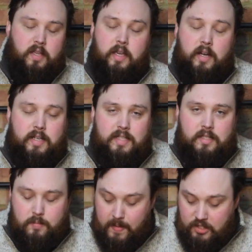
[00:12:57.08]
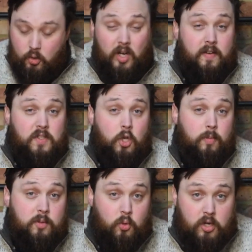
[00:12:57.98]
Yeah, it just makes your life so
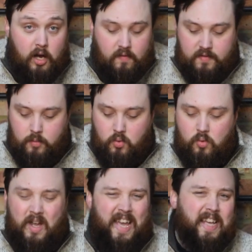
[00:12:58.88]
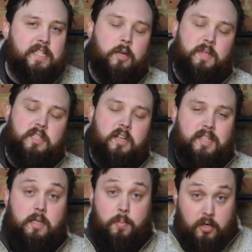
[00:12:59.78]
much more comfortable. It's so much
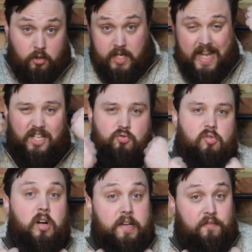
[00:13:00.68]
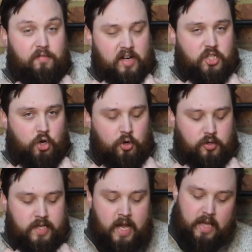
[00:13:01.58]
nicer putting on a dry, fresh
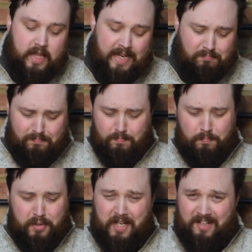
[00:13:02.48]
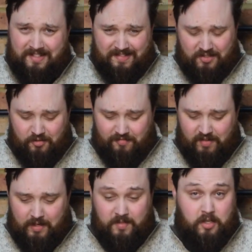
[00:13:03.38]
hood than putting on
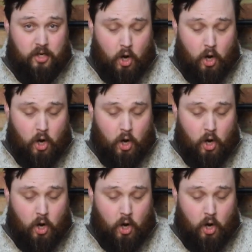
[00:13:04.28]
your sort of